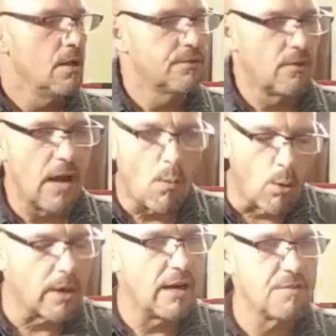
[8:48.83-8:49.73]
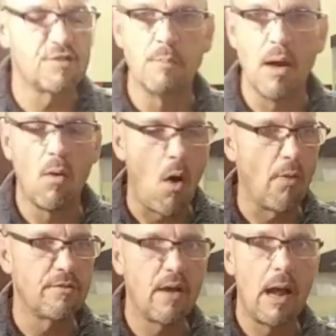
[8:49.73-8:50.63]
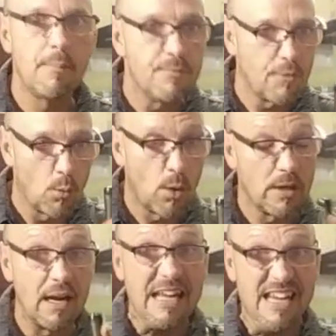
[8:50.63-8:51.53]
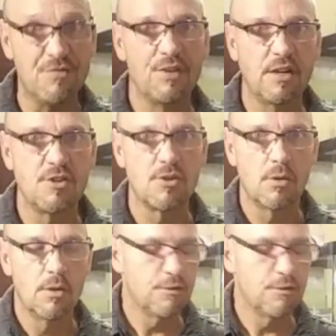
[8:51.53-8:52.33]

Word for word: They're not working on smell all the time. They're working on a heat signature,